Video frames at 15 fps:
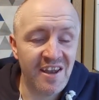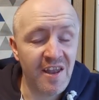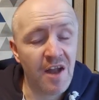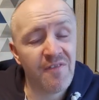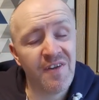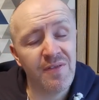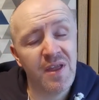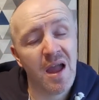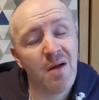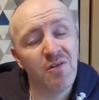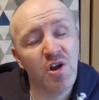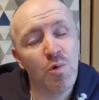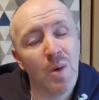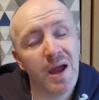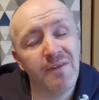and I think the
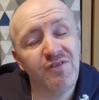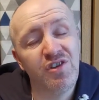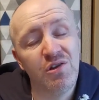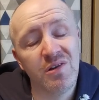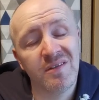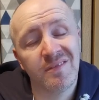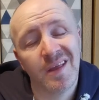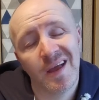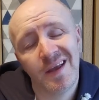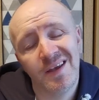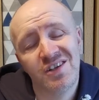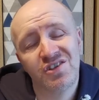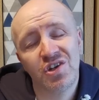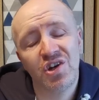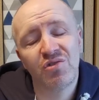only way of doing that
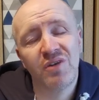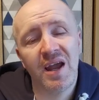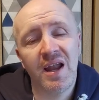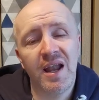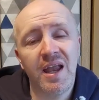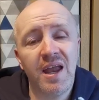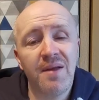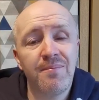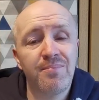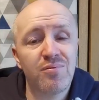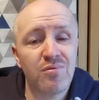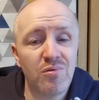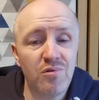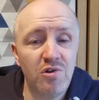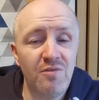is to greatly
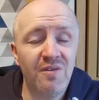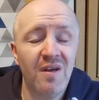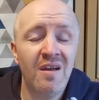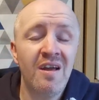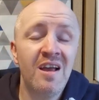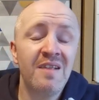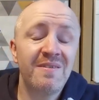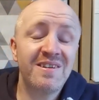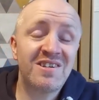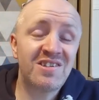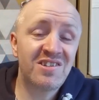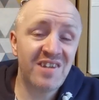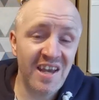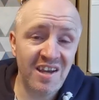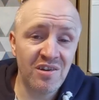improve the
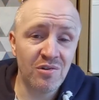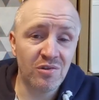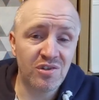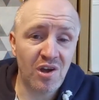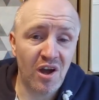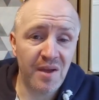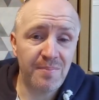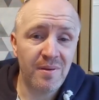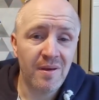signal type.